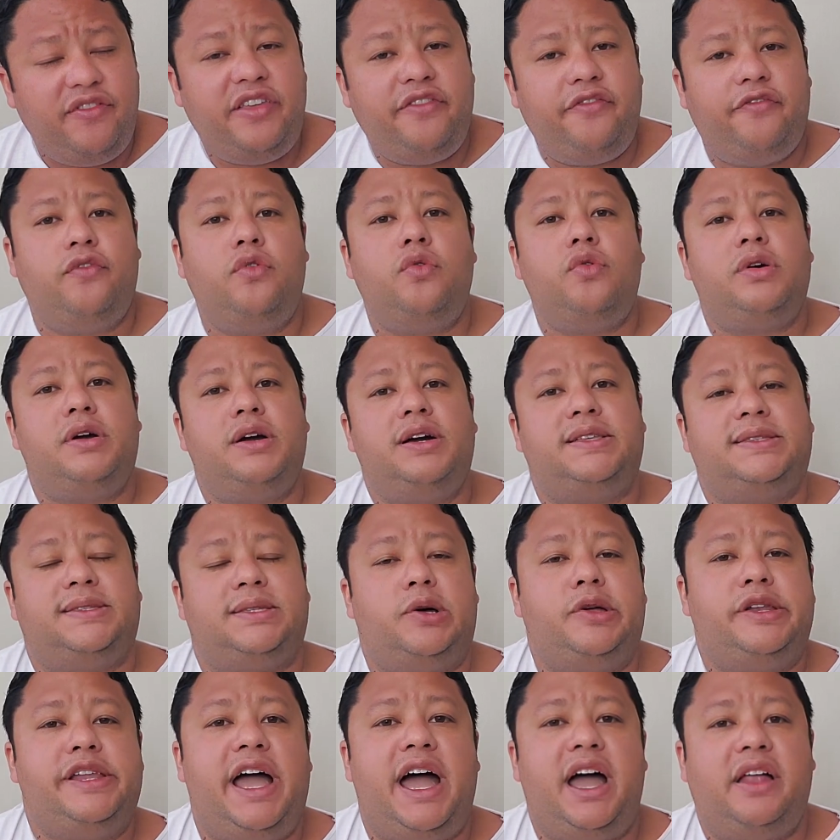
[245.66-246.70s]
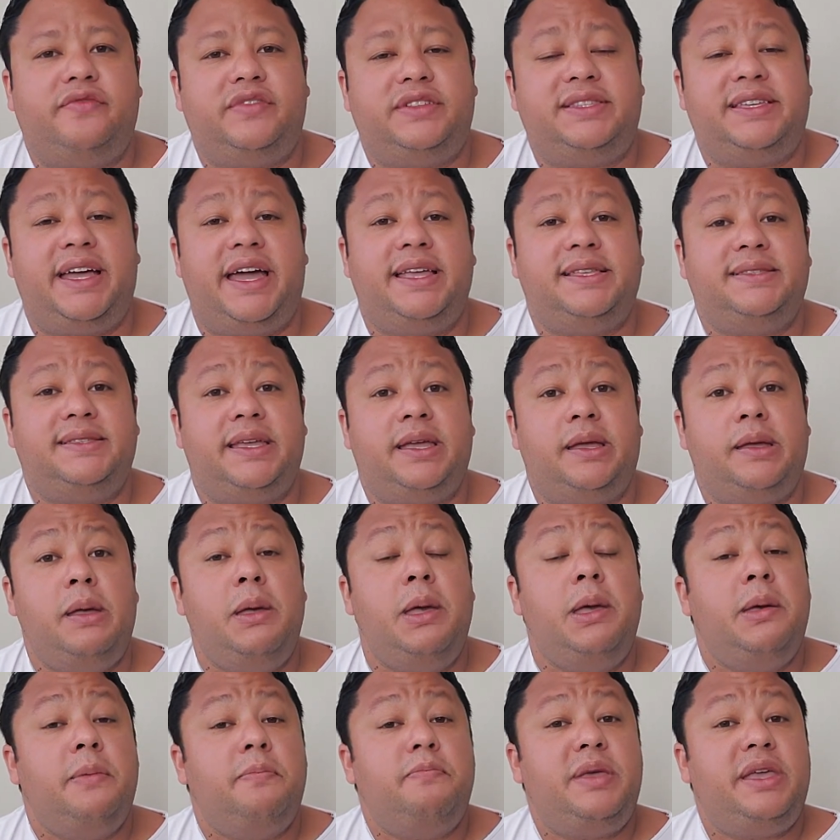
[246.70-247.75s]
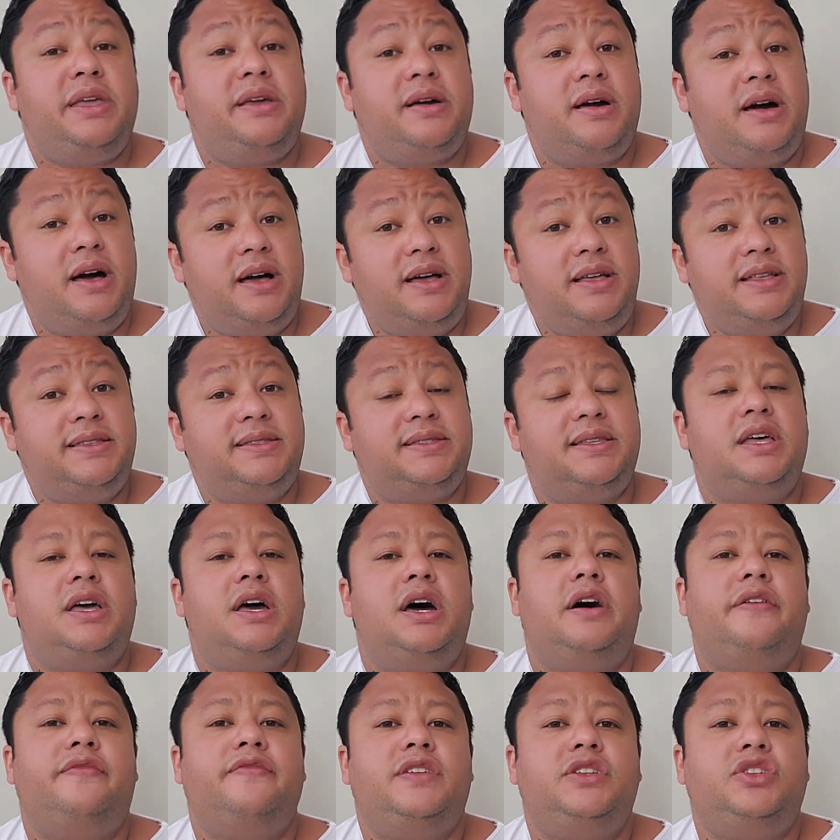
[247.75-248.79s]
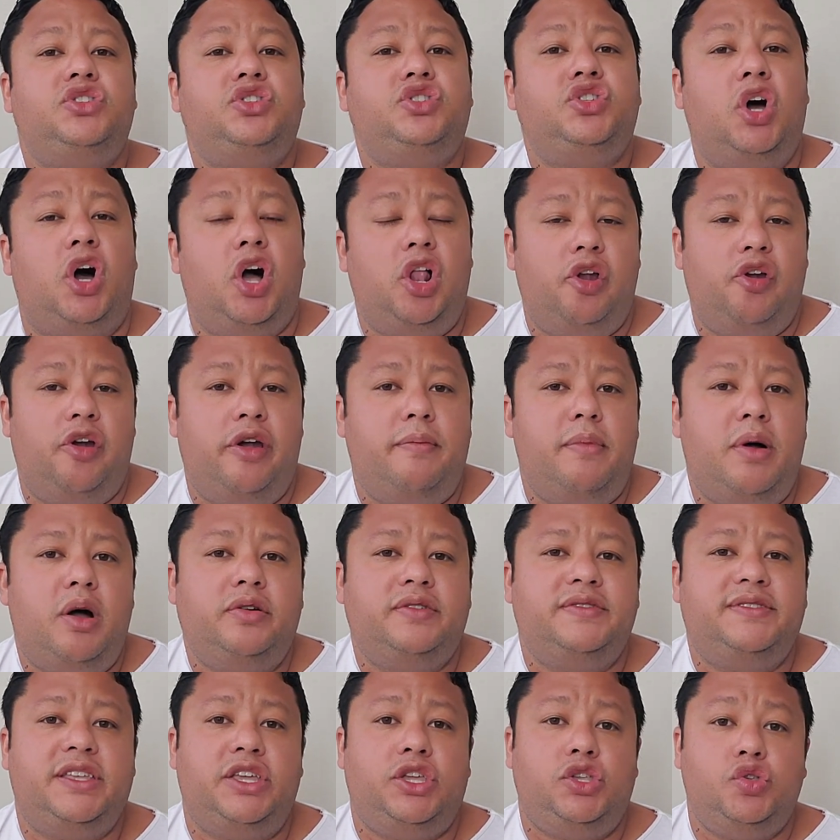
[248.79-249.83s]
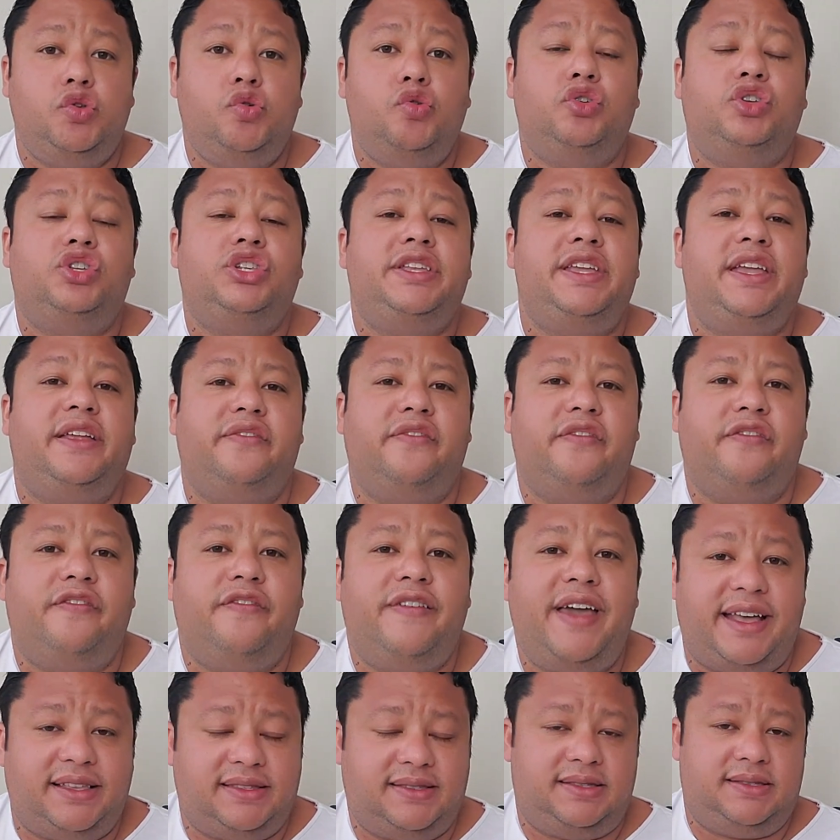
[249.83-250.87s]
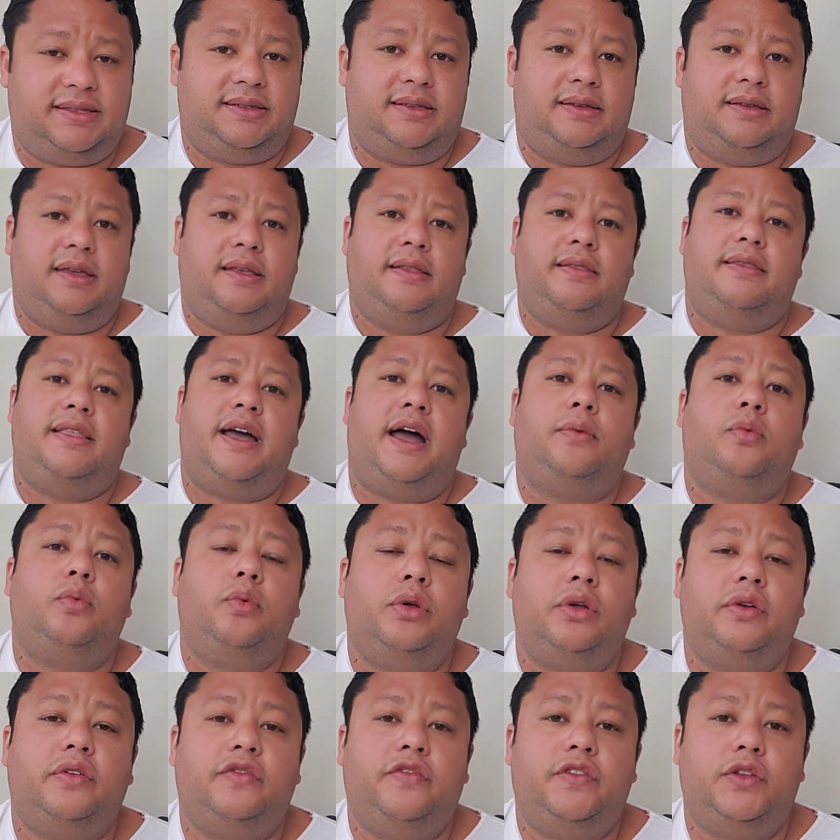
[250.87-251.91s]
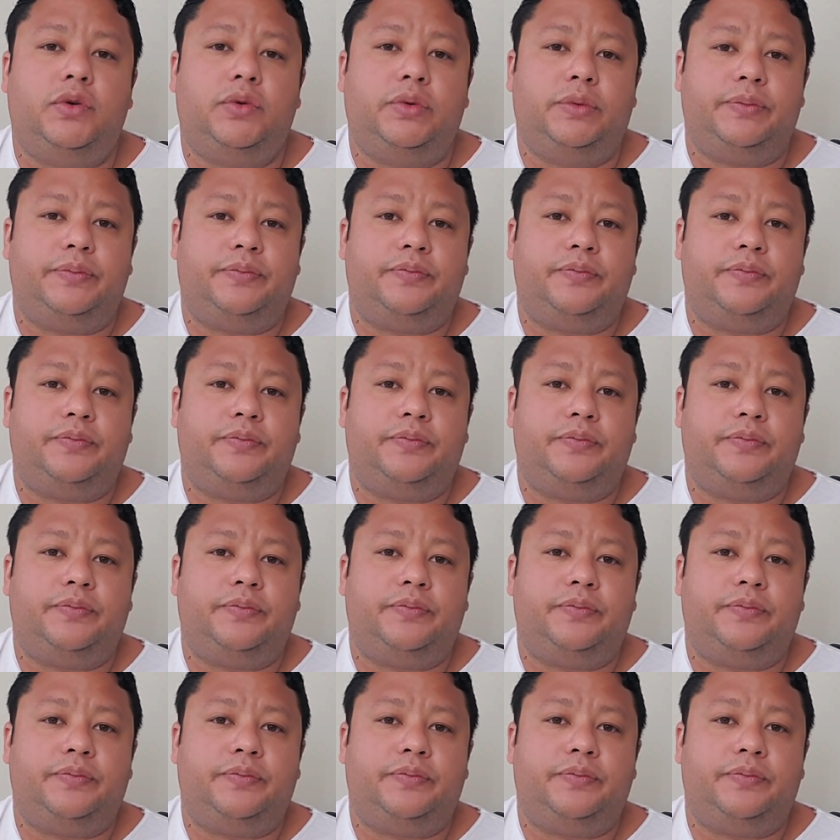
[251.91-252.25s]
focus on advertising because of the dollar amounts they usually invest in that workflow.